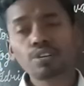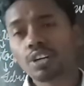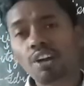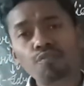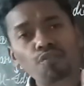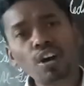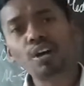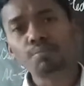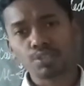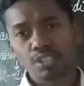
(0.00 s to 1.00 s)

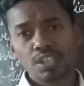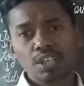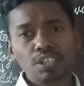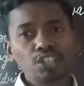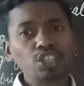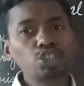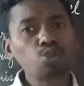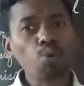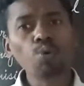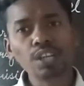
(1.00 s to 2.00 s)
confirms the
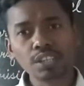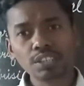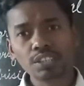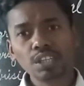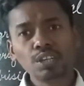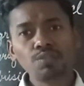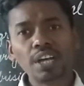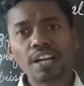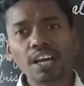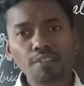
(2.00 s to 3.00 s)
stories
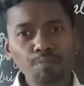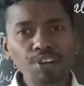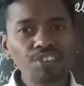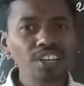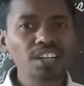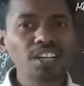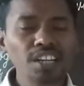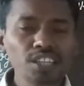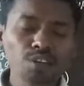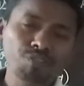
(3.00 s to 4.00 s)
that have been written
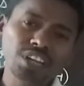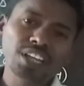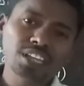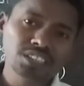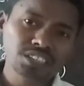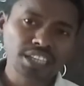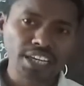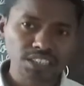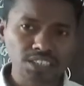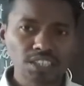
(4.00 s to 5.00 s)
in the various
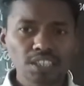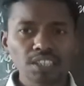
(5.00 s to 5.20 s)
texts.